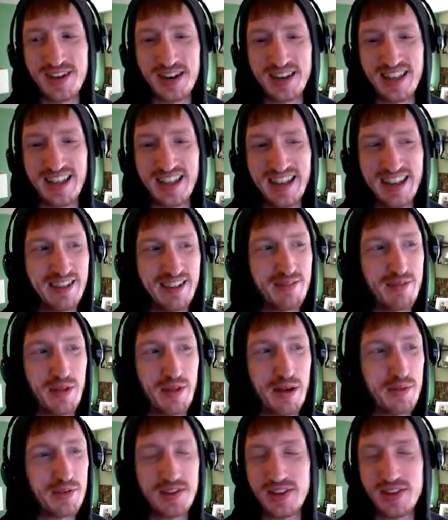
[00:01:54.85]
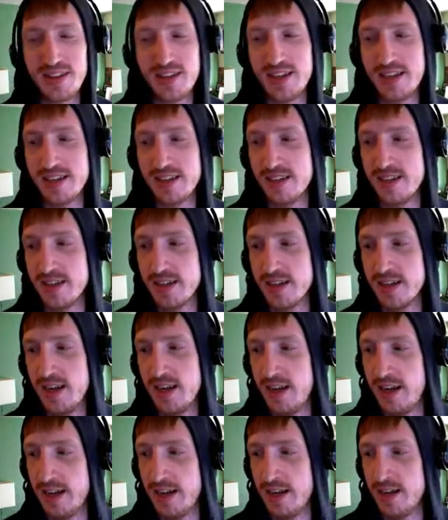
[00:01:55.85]
I was thinking that
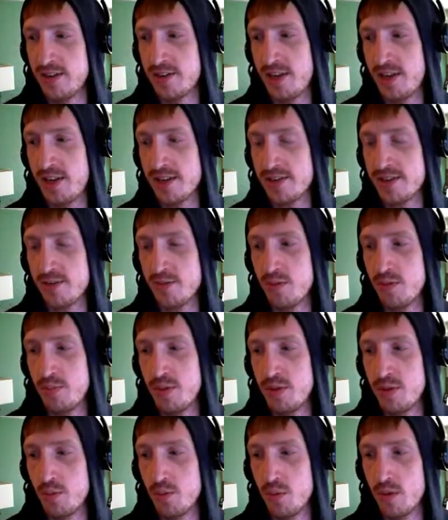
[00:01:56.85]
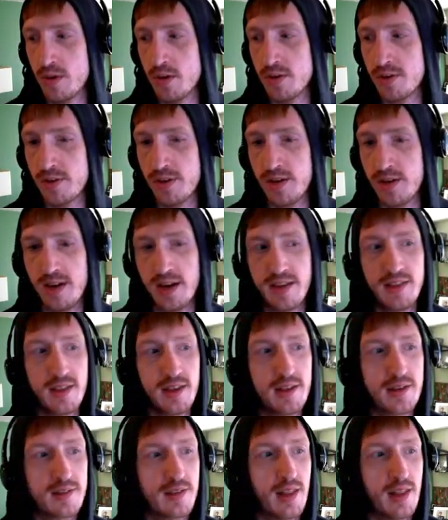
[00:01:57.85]
Hand Assassin would be the worst, and I
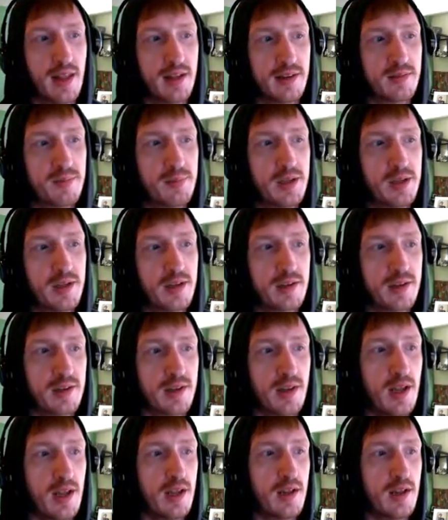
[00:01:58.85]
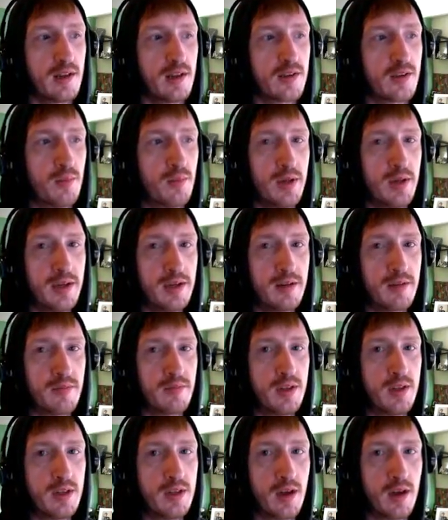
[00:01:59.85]
think that's because so many of
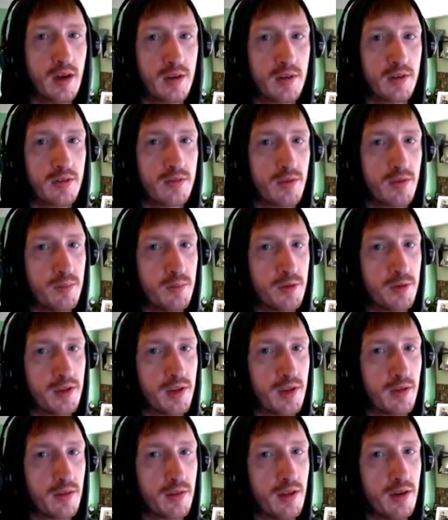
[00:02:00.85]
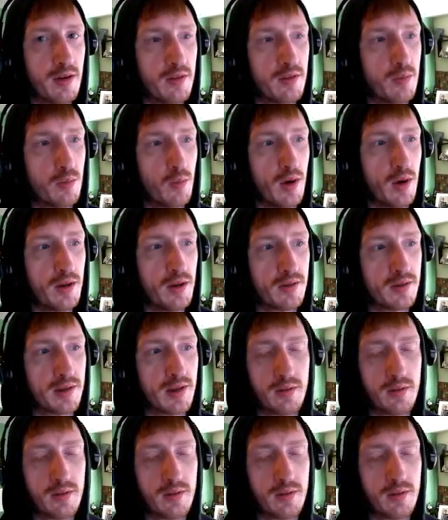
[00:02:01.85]
the streamers out there, the whales